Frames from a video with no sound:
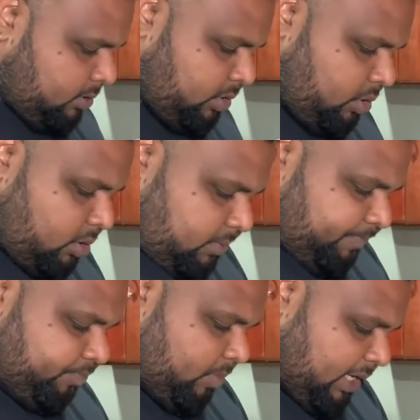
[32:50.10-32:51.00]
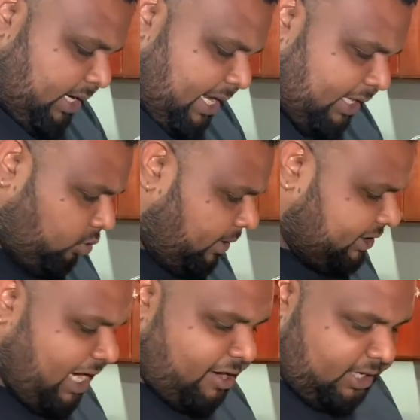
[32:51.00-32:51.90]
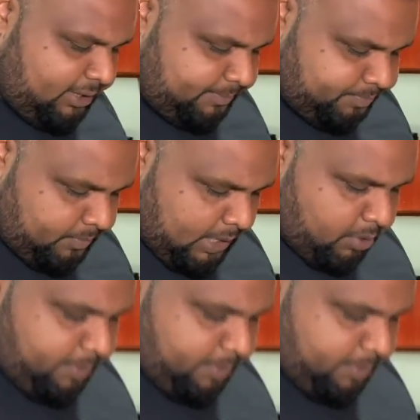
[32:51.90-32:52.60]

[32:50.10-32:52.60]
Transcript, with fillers: So a little too much carrot. I will